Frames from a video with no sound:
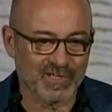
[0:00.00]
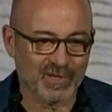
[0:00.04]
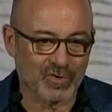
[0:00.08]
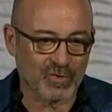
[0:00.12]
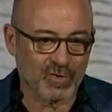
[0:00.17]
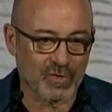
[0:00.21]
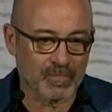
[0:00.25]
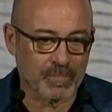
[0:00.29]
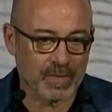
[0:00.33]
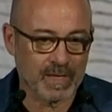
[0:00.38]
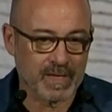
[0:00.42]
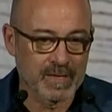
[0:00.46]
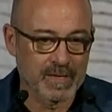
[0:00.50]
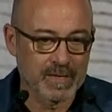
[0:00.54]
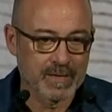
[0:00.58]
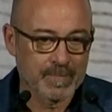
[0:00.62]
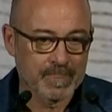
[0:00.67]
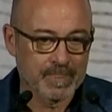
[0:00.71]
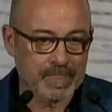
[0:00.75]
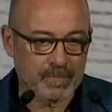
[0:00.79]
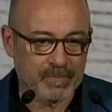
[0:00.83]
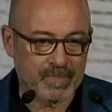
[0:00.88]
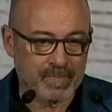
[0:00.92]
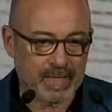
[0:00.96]
because others
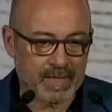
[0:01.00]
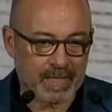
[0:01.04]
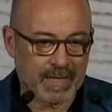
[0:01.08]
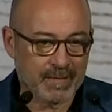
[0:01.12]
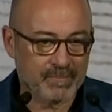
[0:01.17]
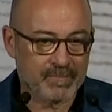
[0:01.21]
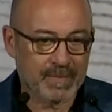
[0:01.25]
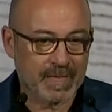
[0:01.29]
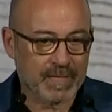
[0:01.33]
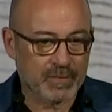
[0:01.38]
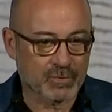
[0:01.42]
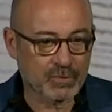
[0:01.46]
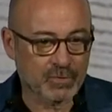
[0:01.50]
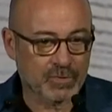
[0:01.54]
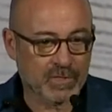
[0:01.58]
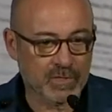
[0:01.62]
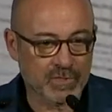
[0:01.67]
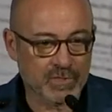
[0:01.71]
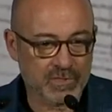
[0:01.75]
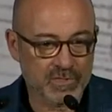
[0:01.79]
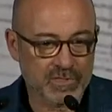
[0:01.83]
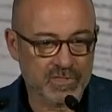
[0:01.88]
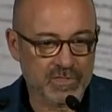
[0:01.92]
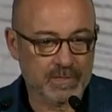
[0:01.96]
are continuing to
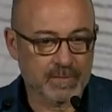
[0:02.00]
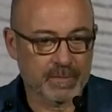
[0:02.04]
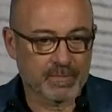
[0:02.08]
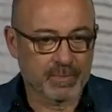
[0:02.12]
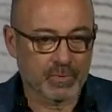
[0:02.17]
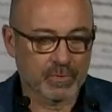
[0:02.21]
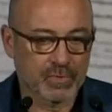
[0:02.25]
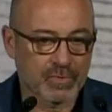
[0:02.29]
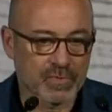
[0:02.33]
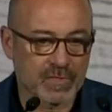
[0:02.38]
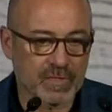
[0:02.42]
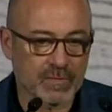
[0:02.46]
pollute.